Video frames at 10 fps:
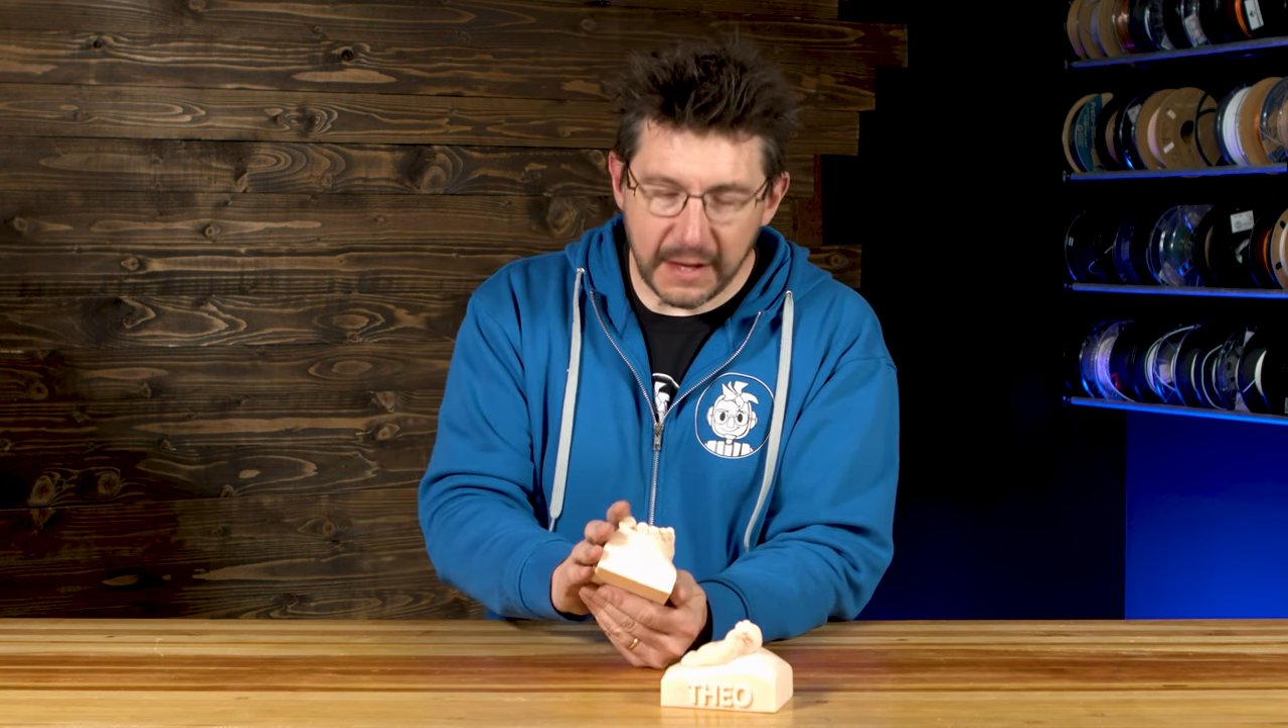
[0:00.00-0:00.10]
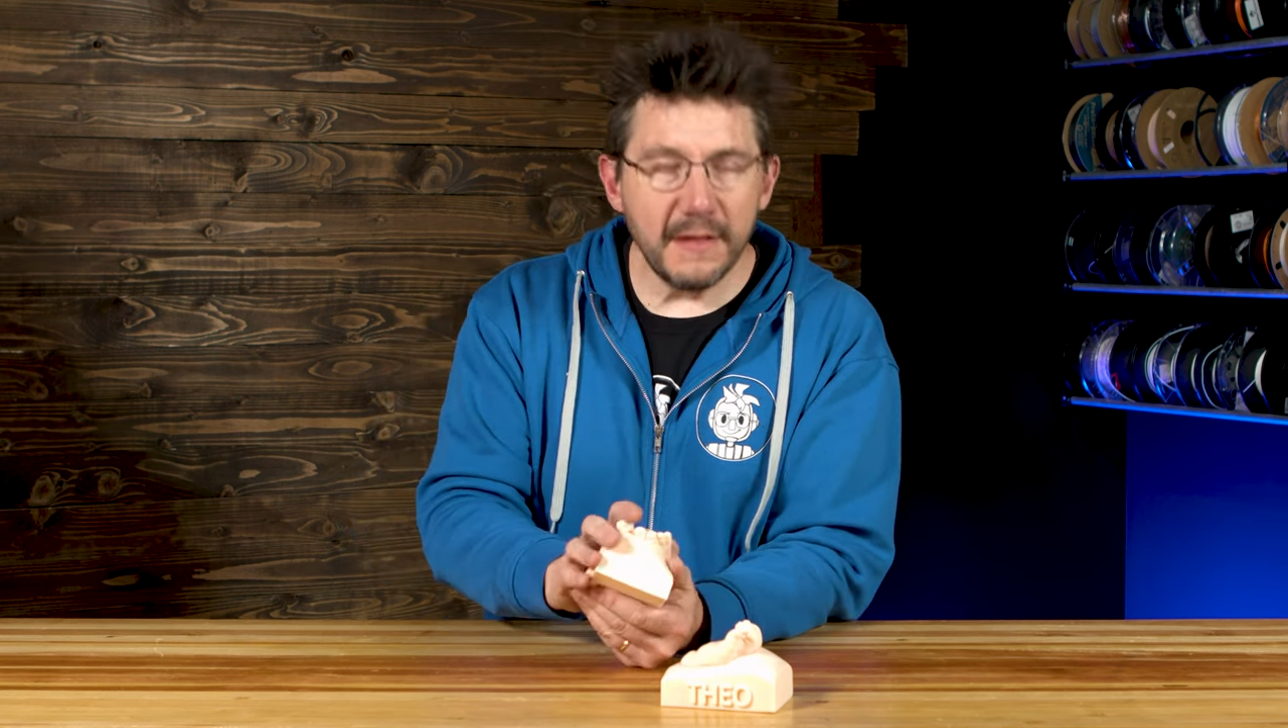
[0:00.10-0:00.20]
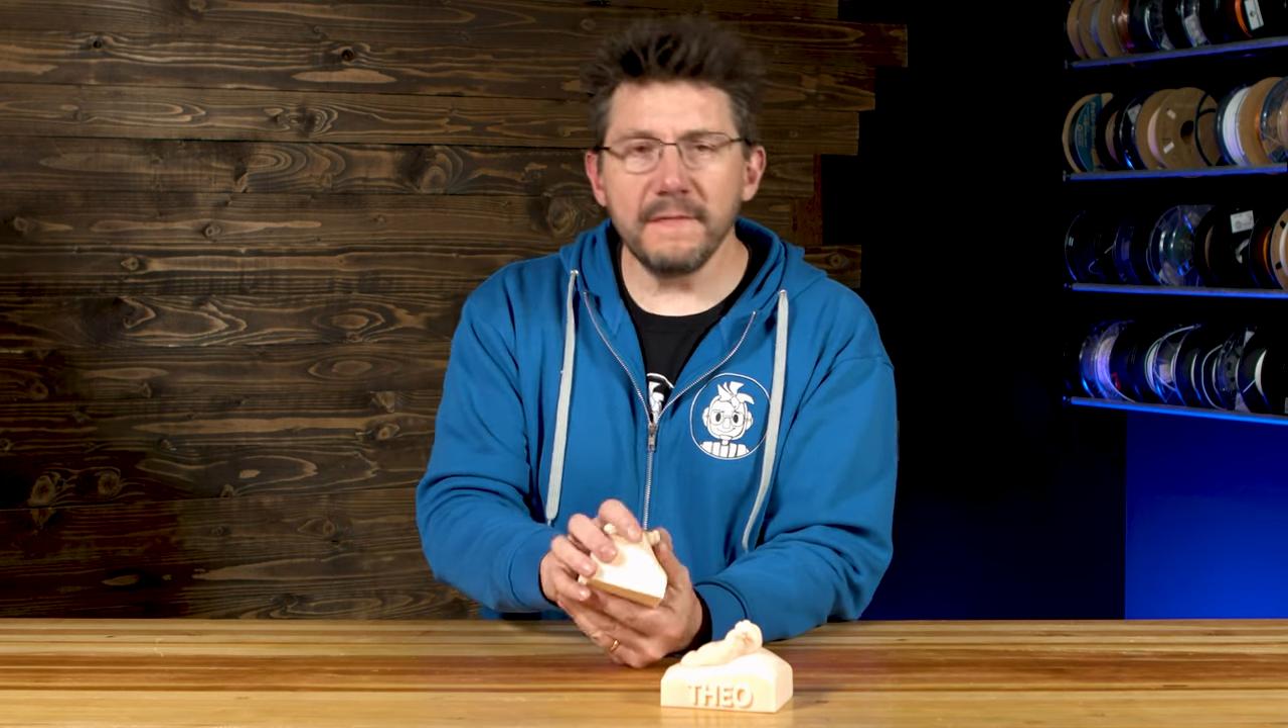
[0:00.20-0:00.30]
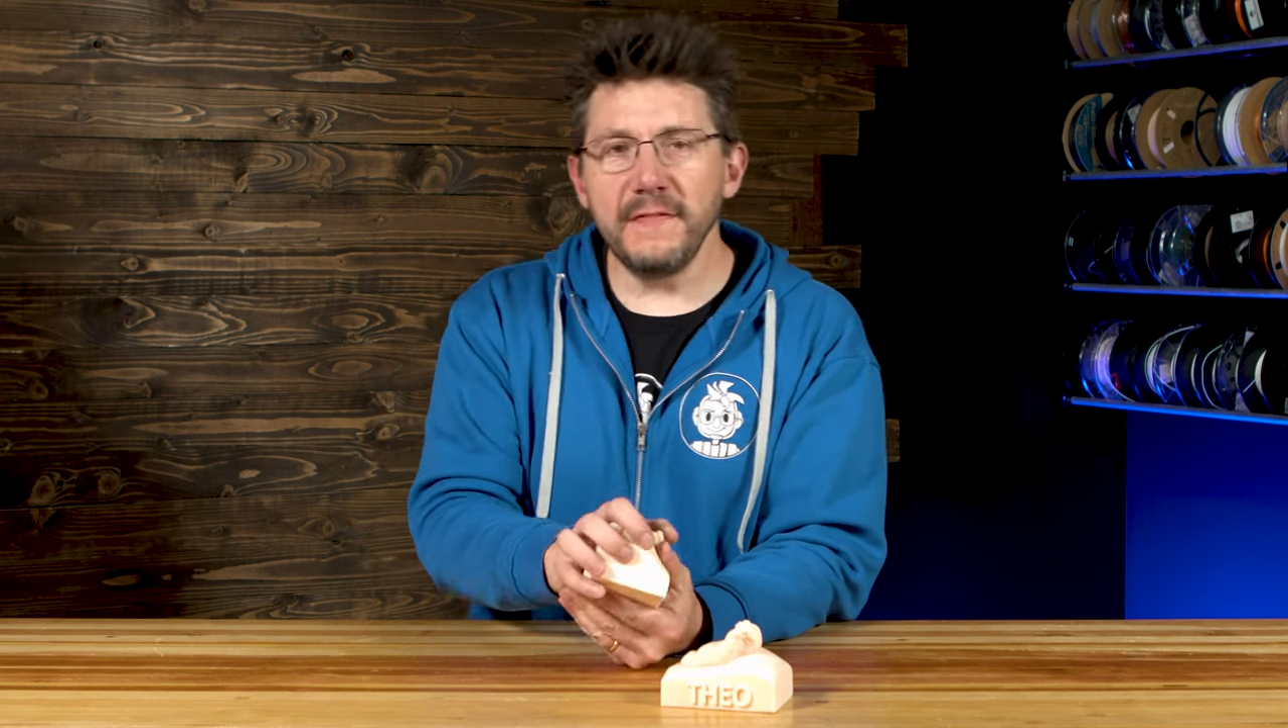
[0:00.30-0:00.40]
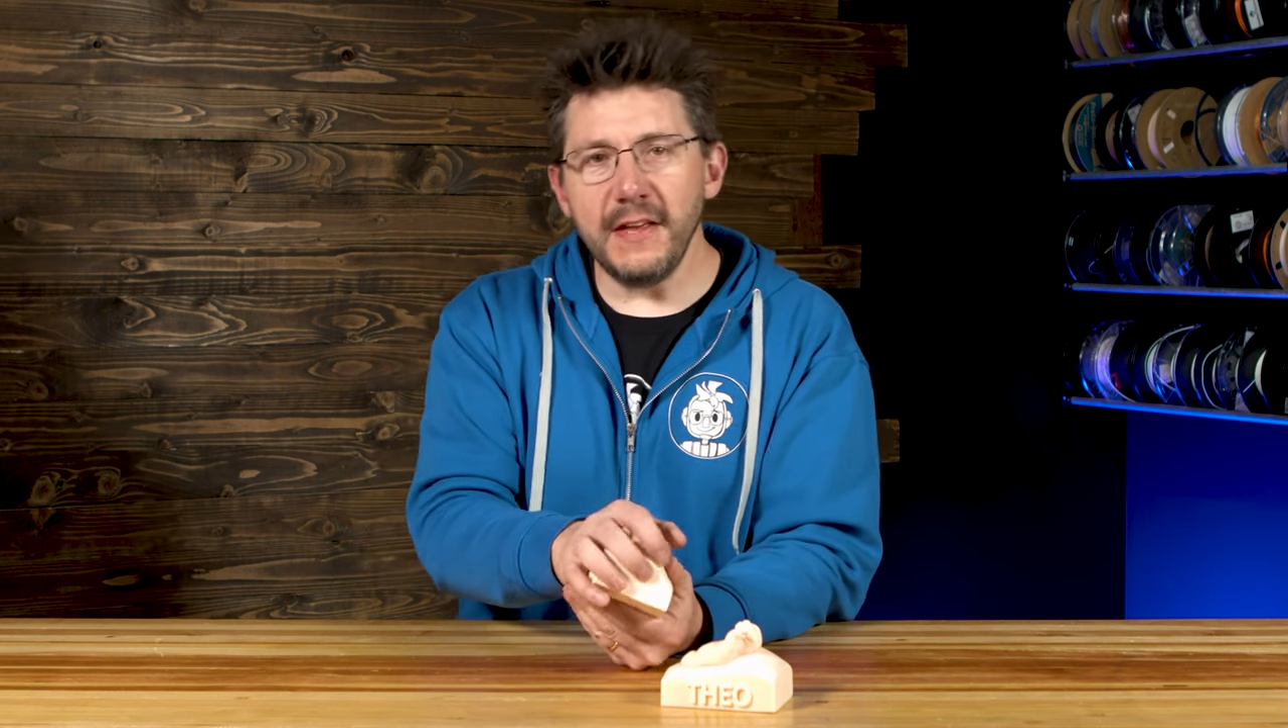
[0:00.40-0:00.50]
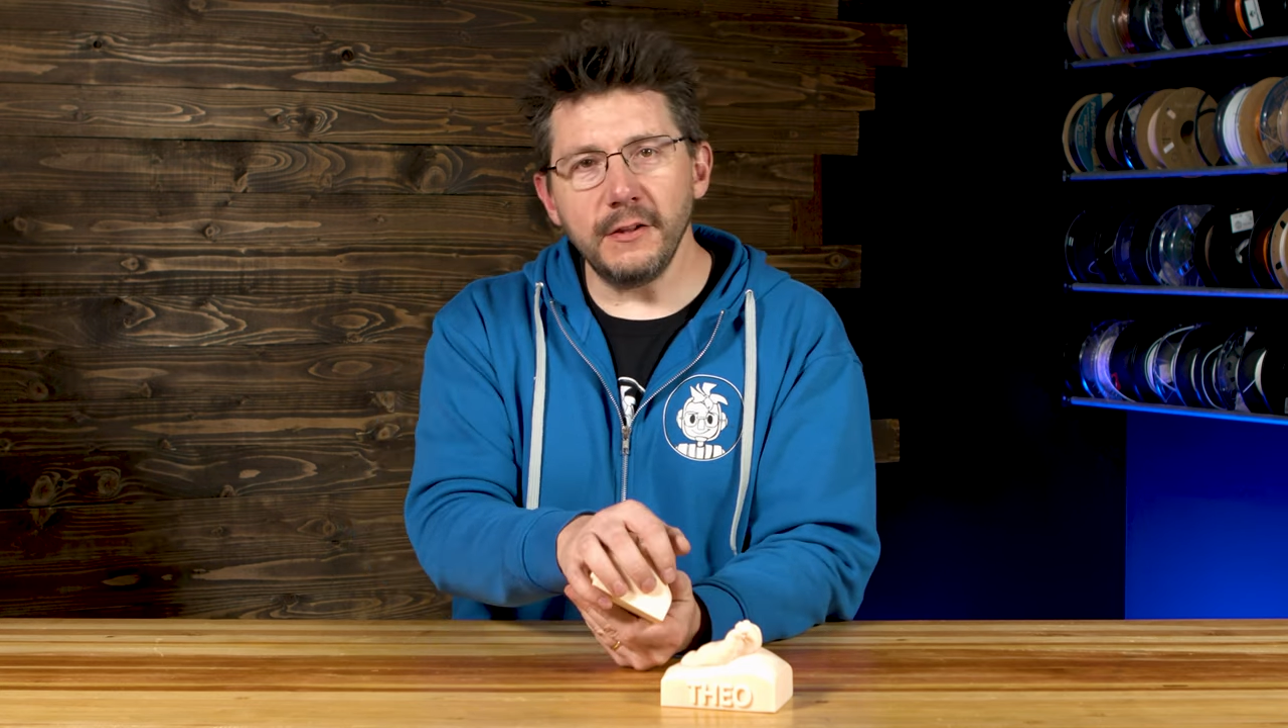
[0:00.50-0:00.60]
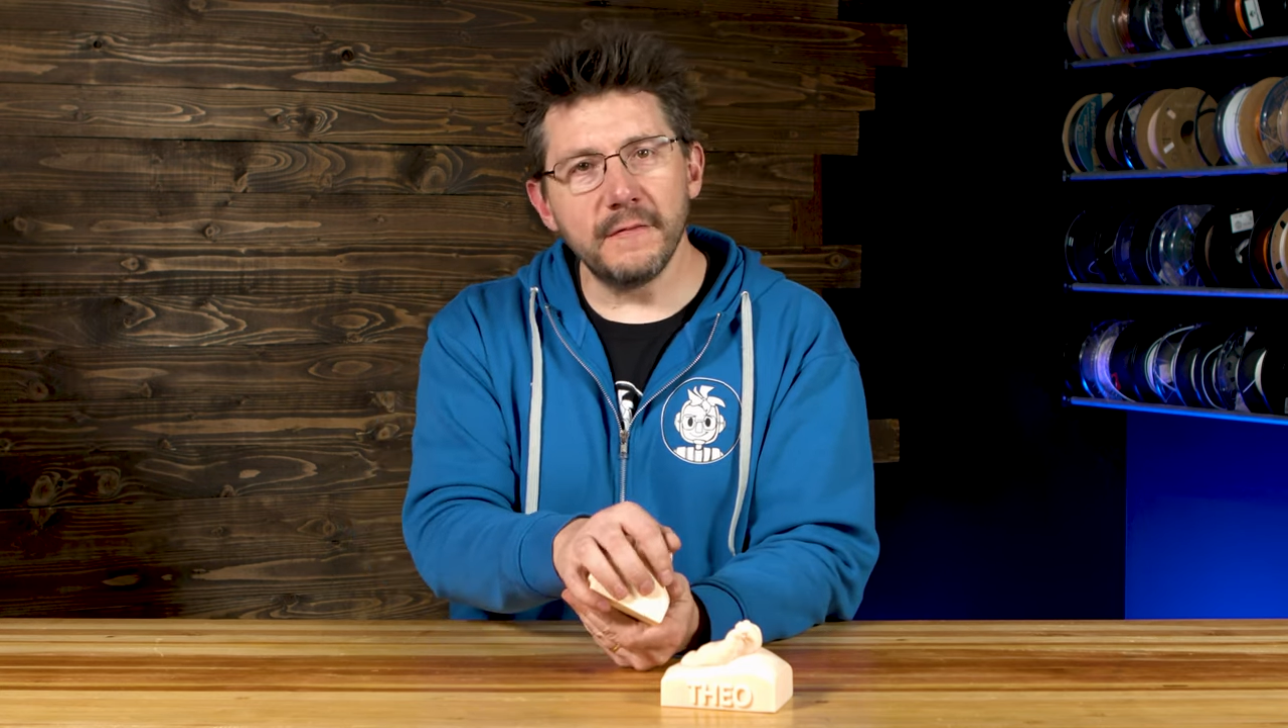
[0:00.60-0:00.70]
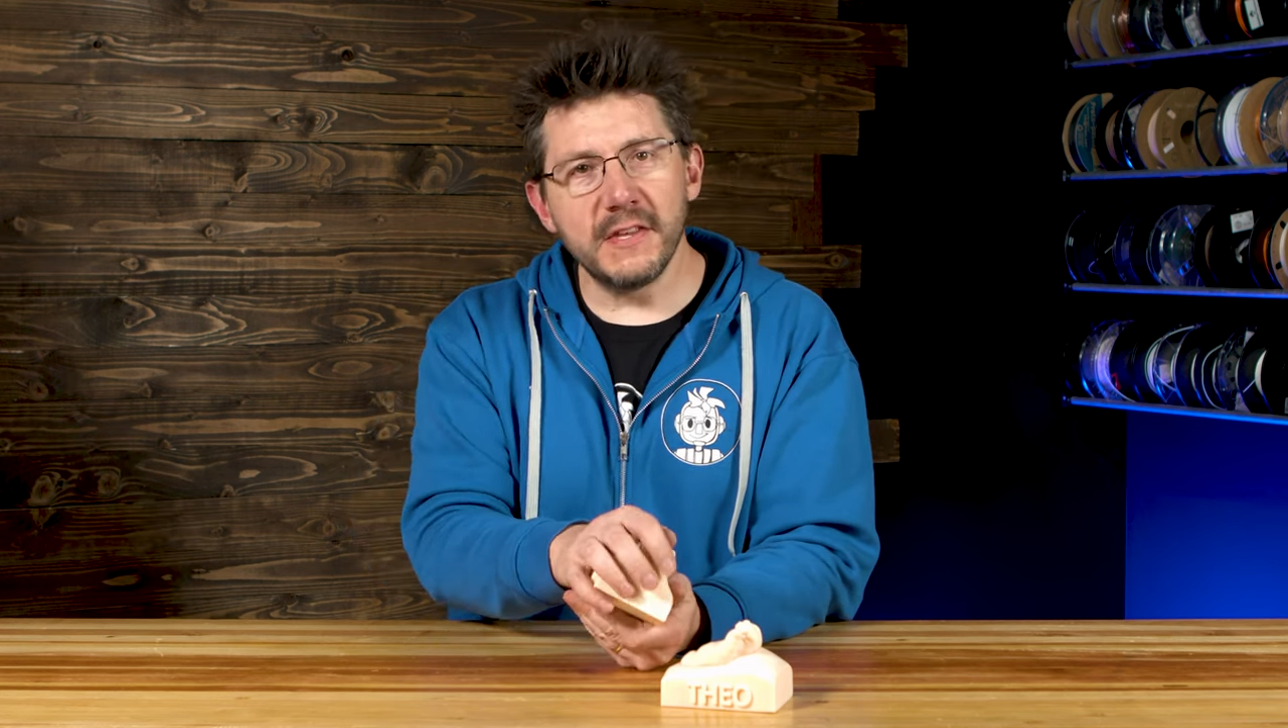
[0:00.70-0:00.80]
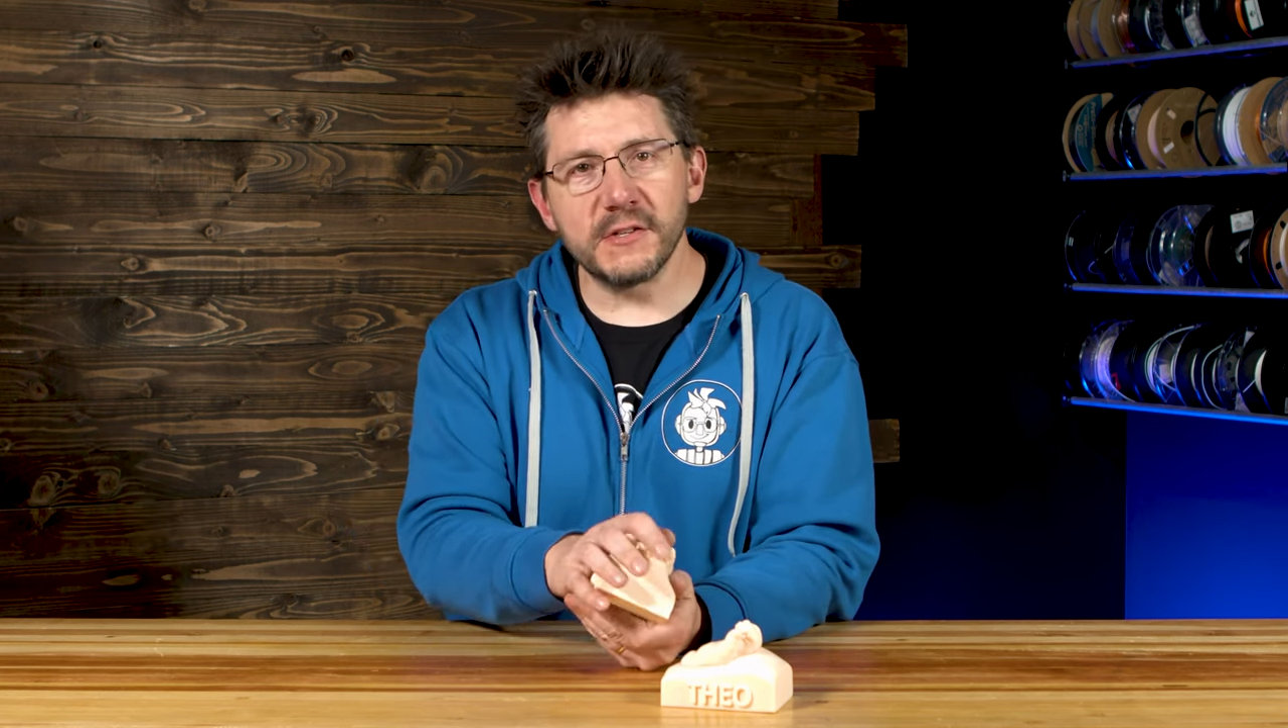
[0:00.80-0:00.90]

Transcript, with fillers: the feel of